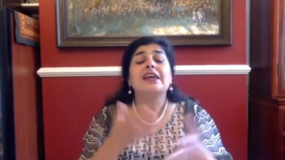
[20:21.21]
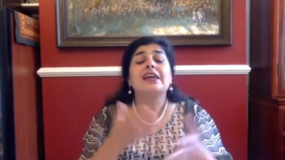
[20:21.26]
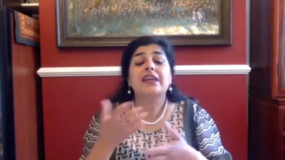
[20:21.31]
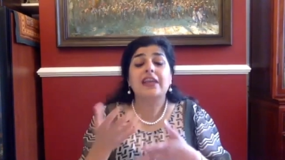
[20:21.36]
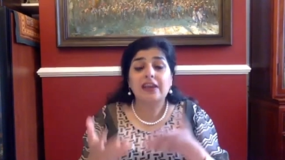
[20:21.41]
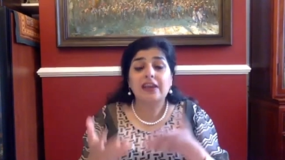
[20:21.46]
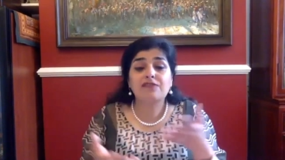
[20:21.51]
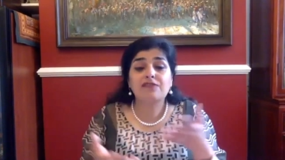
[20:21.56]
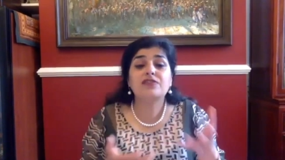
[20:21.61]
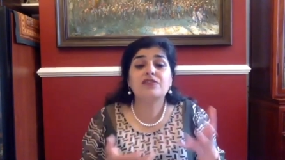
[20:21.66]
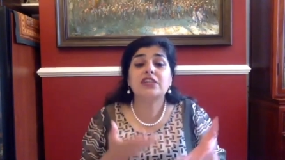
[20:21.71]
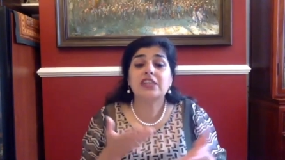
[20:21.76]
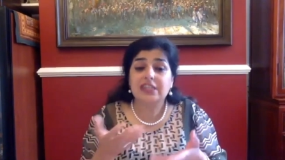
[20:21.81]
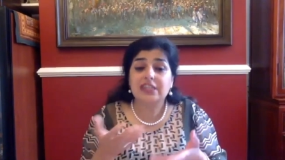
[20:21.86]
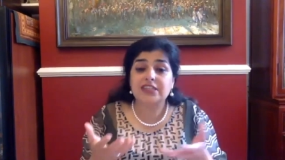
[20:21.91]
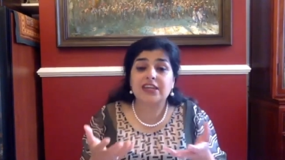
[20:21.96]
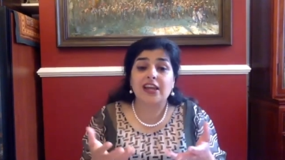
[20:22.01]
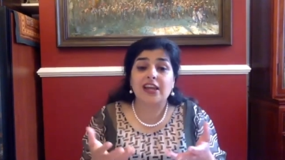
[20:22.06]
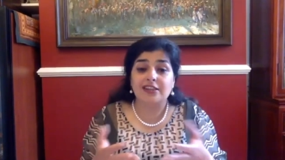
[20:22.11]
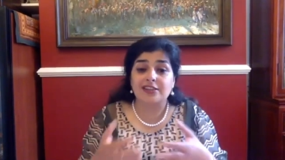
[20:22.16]
give
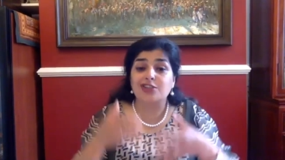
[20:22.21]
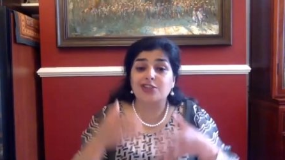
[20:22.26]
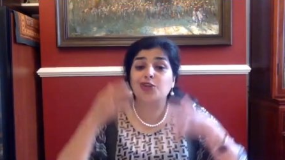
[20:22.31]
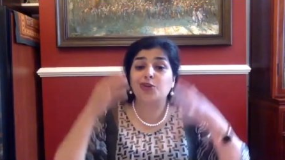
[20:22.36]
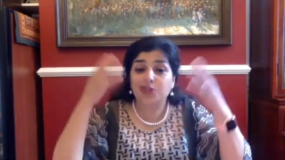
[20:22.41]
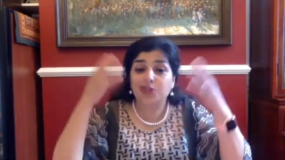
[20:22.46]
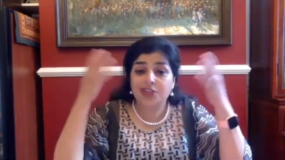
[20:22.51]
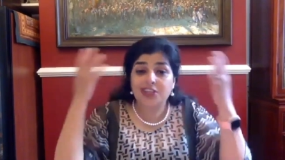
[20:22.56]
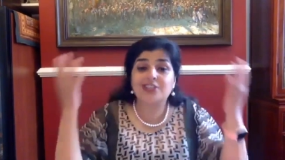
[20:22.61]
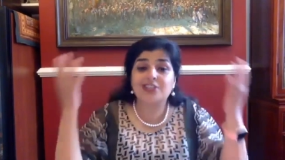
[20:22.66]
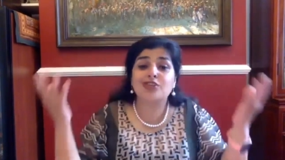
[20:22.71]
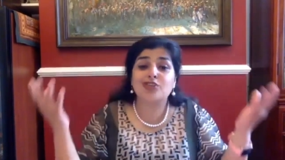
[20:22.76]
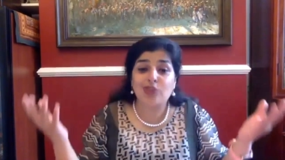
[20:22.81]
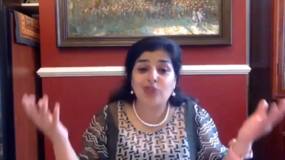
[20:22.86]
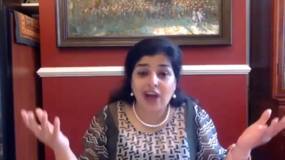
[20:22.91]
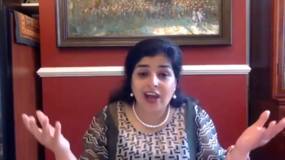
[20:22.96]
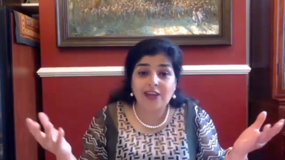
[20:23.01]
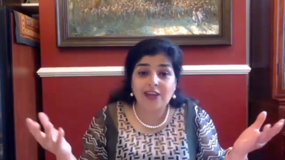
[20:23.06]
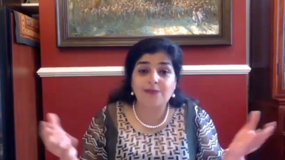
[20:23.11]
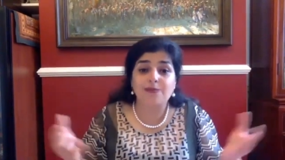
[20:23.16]
details you know
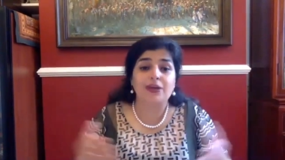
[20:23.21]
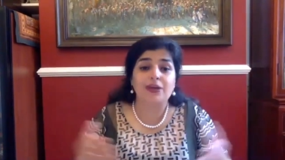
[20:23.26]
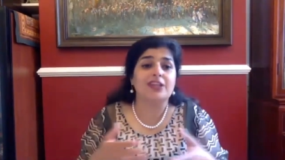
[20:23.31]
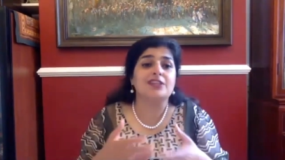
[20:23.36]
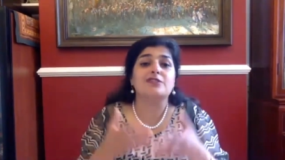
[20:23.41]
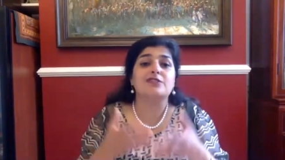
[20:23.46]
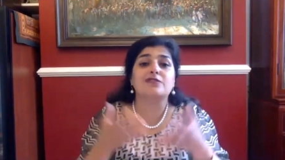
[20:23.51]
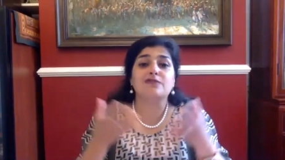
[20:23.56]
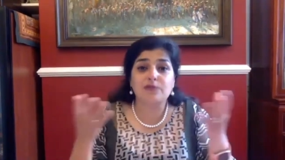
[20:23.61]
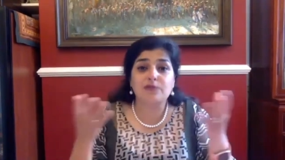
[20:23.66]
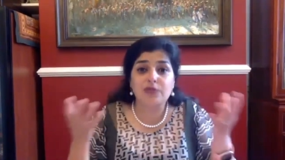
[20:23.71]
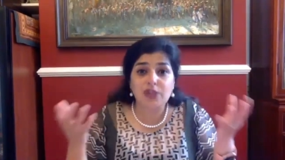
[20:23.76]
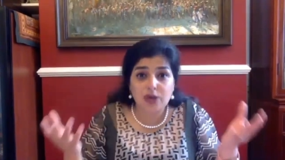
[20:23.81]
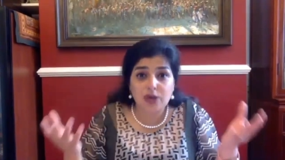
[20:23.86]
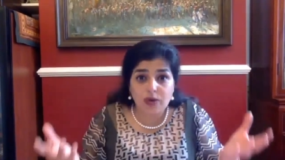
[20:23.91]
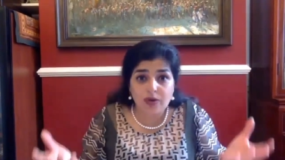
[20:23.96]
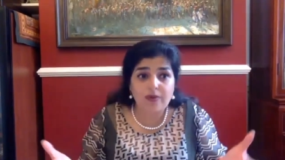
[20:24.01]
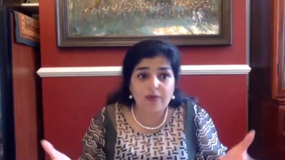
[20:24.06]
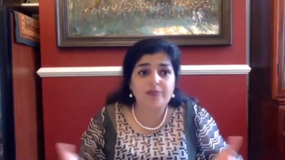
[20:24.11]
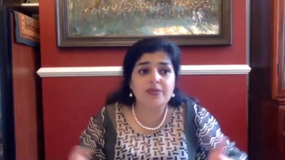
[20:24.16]
describe it you
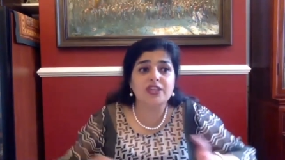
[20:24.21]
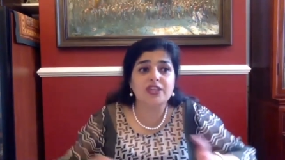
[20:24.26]
know